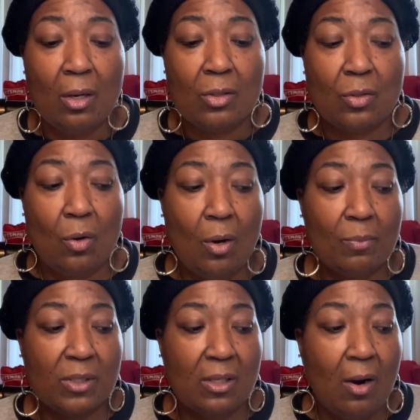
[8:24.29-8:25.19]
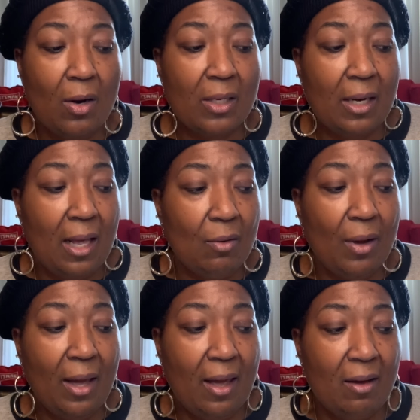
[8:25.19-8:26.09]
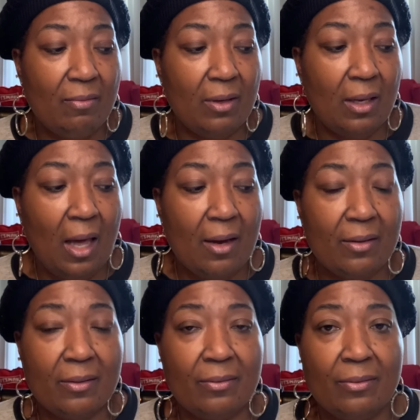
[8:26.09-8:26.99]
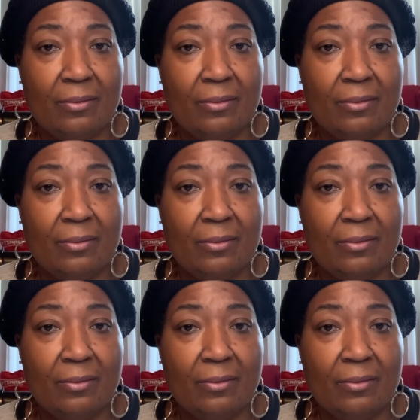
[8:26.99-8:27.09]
So I'm sorry that I don't have a lot of